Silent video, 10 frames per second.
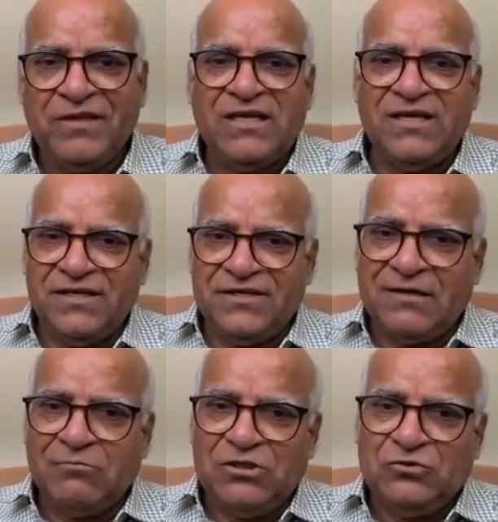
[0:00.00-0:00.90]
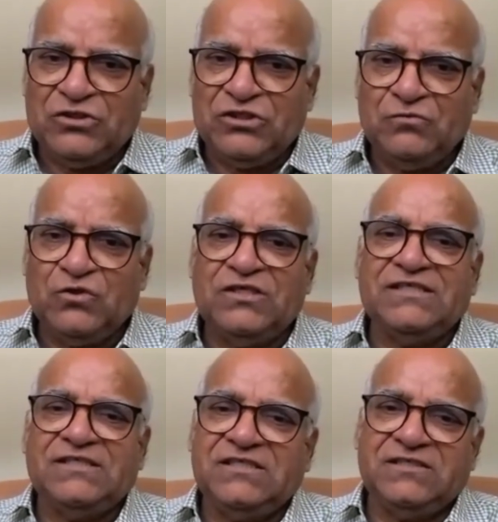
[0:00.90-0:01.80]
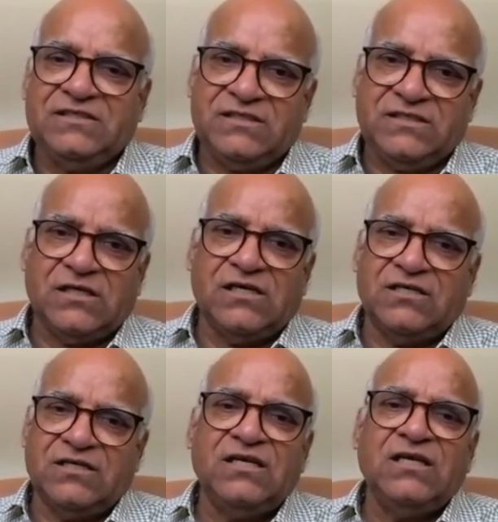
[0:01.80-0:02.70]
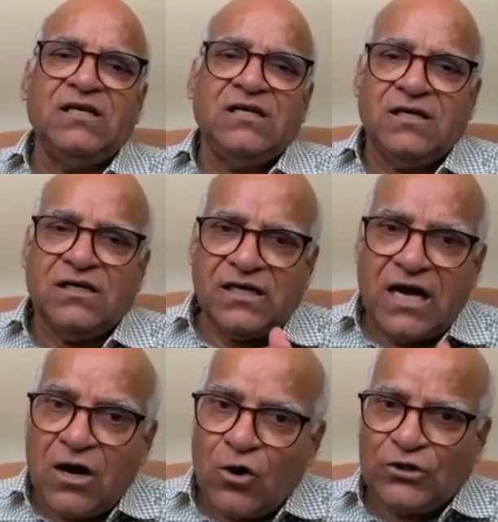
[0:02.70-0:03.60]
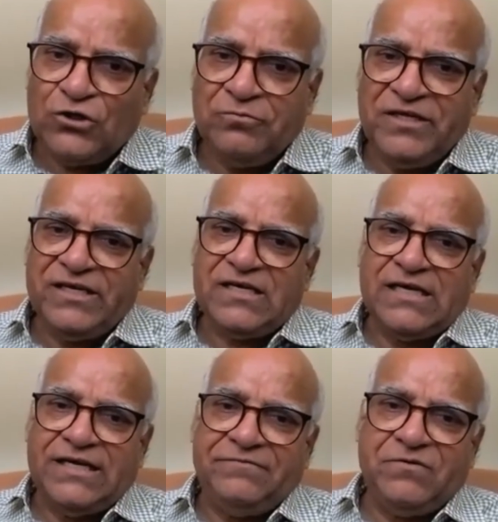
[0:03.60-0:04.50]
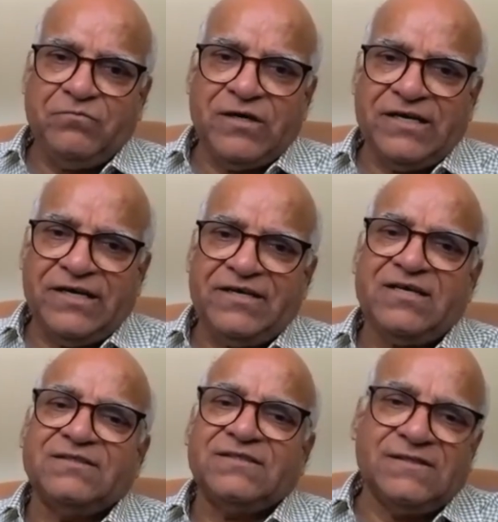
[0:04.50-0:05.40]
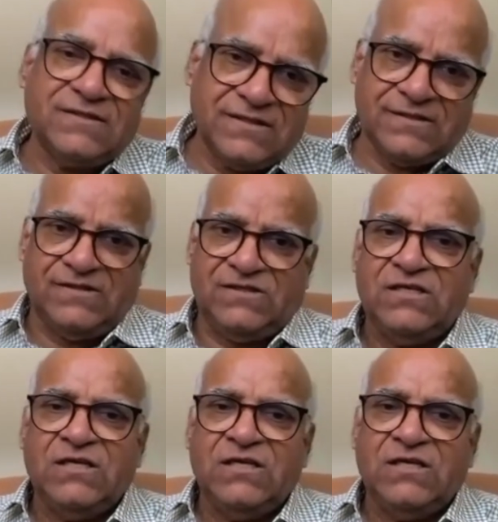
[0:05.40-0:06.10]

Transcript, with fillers: In WTO, decisions ought to be arrived by consensus